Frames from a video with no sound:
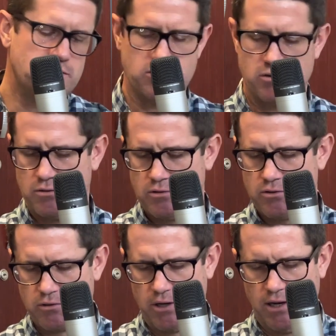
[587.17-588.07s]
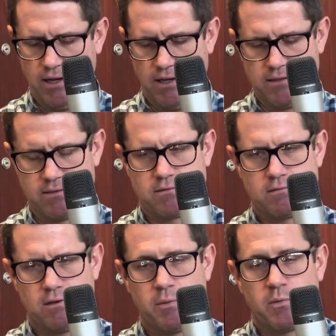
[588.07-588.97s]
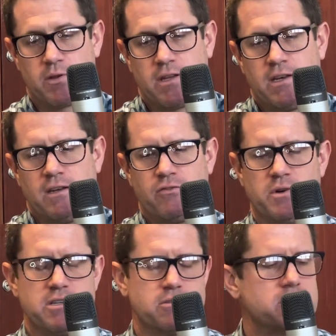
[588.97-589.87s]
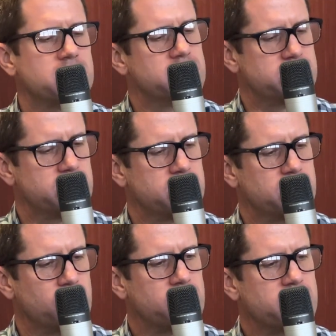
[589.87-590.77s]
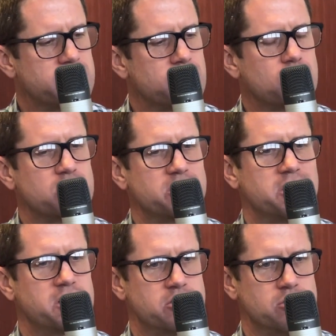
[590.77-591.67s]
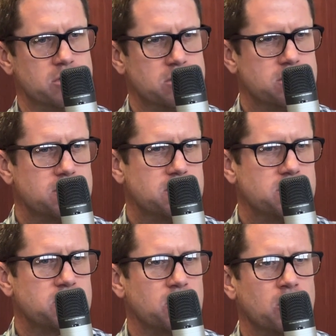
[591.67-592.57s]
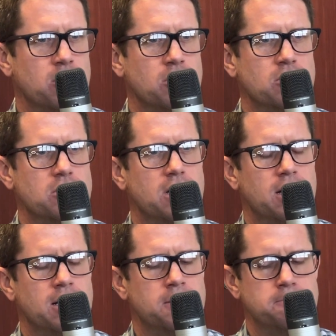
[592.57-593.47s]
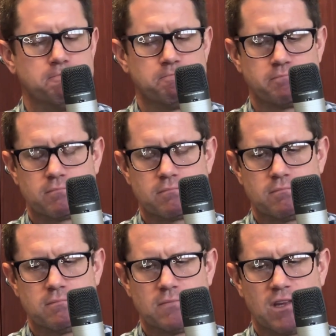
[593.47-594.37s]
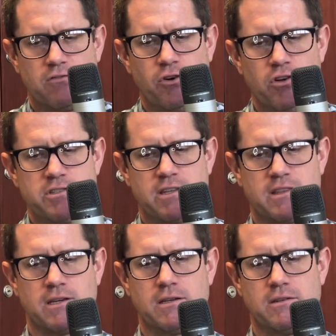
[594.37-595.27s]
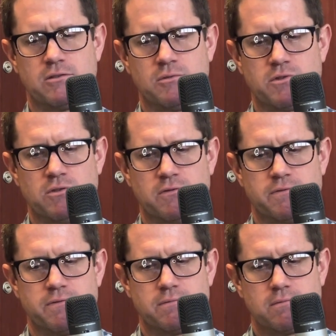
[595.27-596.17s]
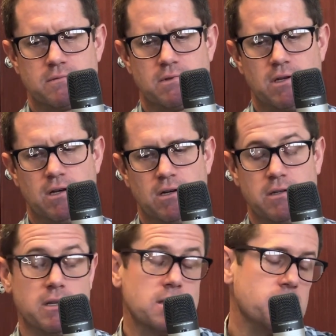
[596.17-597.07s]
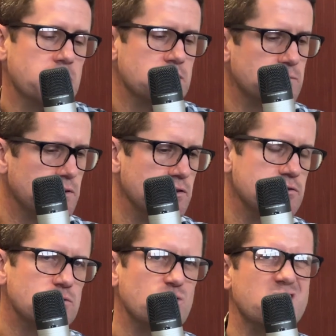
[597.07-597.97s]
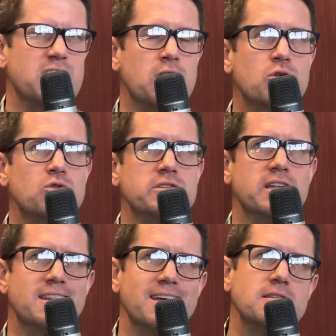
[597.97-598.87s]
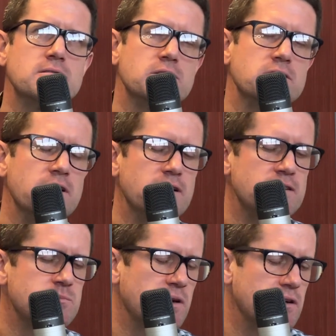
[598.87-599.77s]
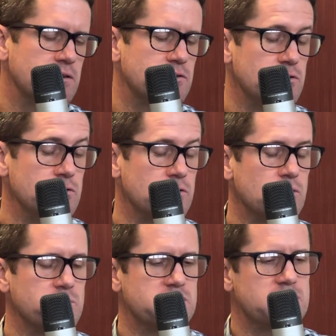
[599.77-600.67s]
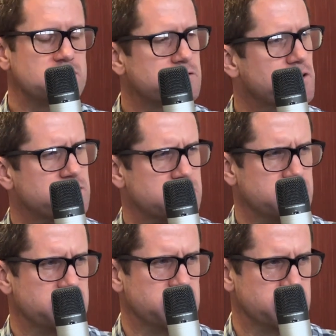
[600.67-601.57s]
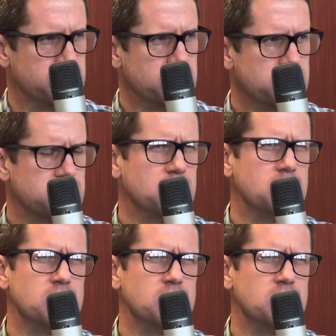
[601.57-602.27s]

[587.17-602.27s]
to realize, with any informational science, that a lot of things are contextual. So first, I think in terms of NITHIC, as we used to call it, now called NITHICS. They expanded to the computational science in general, so